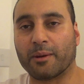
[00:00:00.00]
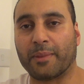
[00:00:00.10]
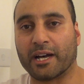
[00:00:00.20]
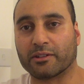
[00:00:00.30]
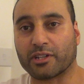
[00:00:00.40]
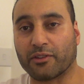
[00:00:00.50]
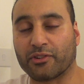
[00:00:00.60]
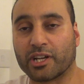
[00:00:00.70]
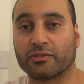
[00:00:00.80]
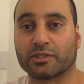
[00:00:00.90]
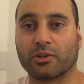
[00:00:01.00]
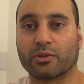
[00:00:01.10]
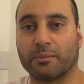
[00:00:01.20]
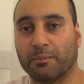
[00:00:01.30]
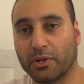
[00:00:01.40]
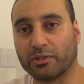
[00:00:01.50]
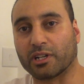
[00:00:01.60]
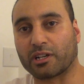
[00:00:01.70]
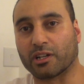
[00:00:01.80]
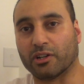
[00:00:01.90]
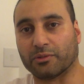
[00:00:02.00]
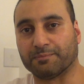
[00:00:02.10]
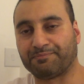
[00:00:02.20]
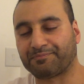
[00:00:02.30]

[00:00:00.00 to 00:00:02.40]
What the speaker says: about a fragrance called Mugler Cologne.